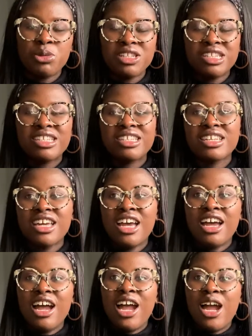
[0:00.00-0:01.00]
months.
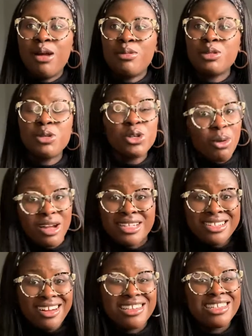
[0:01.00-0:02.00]
It's been quite
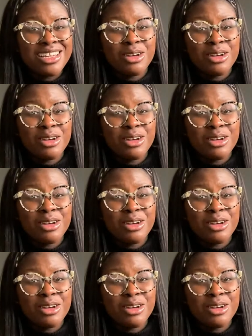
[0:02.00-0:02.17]
exciting